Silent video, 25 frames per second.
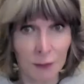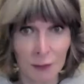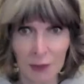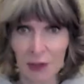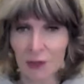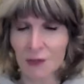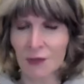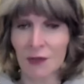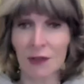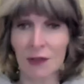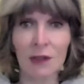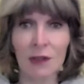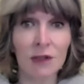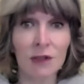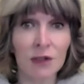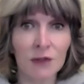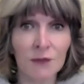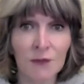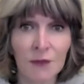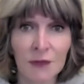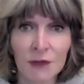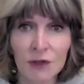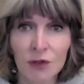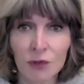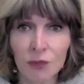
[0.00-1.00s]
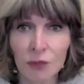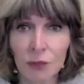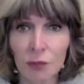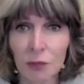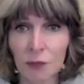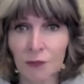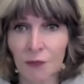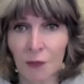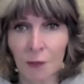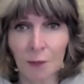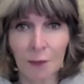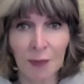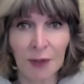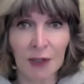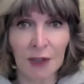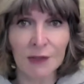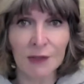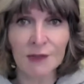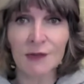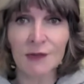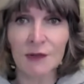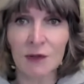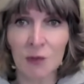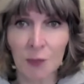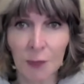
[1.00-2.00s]
is individual from
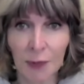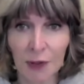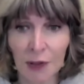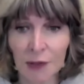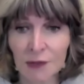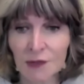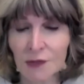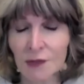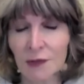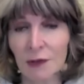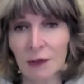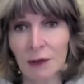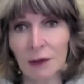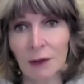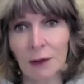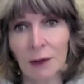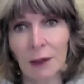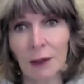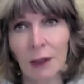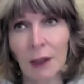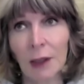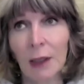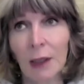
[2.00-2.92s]
person to person,